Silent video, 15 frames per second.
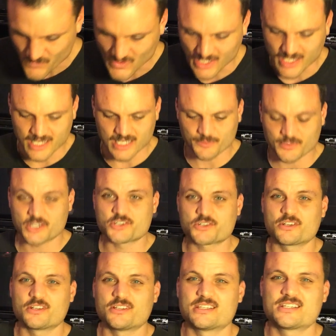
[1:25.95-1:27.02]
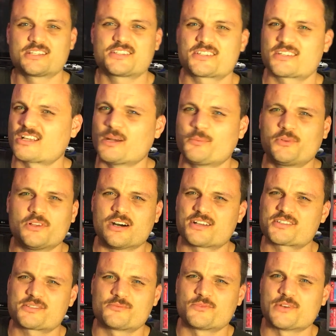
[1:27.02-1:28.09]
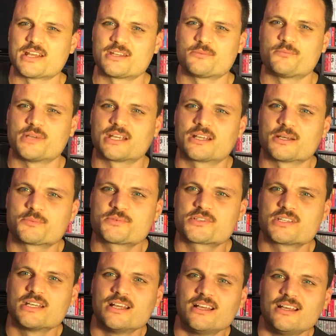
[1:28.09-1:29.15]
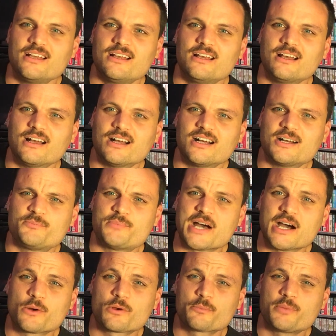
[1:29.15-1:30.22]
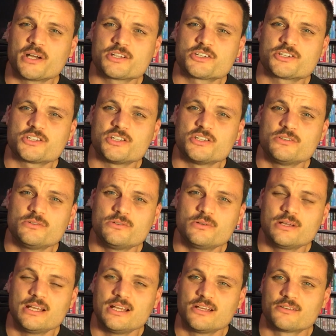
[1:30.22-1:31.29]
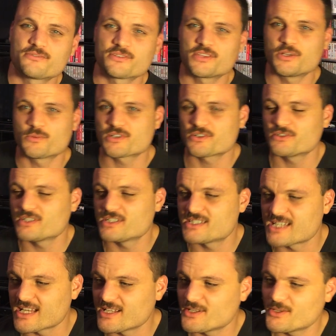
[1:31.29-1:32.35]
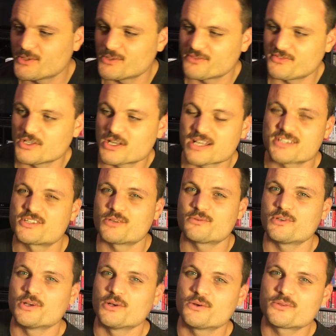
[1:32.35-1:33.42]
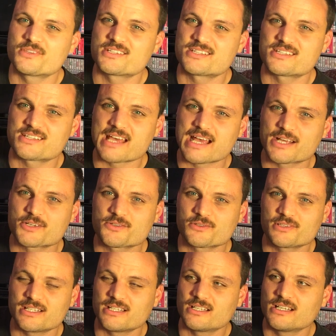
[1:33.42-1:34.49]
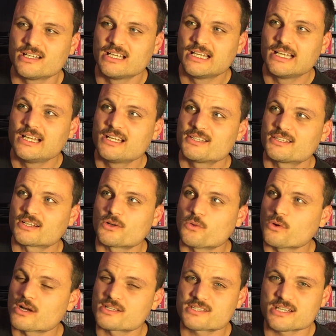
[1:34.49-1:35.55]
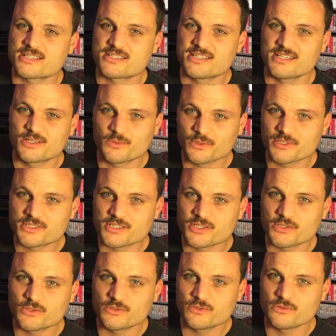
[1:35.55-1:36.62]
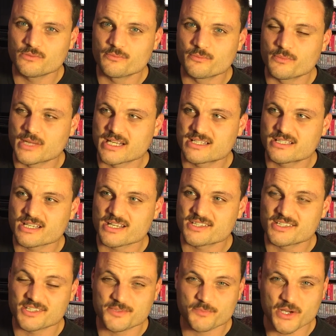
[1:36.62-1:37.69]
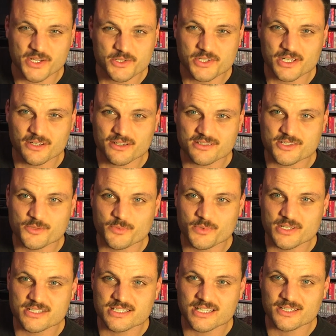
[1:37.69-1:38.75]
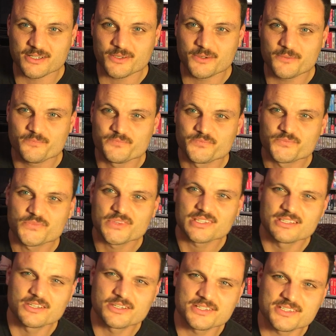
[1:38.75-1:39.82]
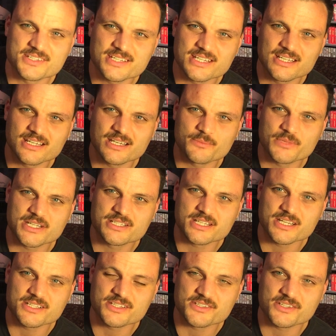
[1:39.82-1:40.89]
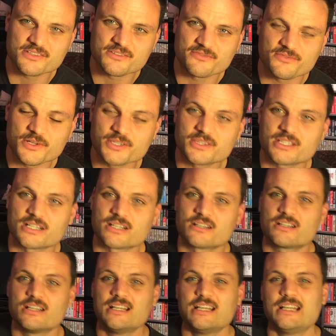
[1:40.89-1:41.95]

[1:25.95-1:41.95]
I'm going to show you this. Couple awesome random pickups. Power Punch 2 for the original Nintendo. If you guys don't know, this is actually the quasi-sequel to Mike Tyson's Punch-Out on Super Nintendo. You can see Mike Tyson's on the front there.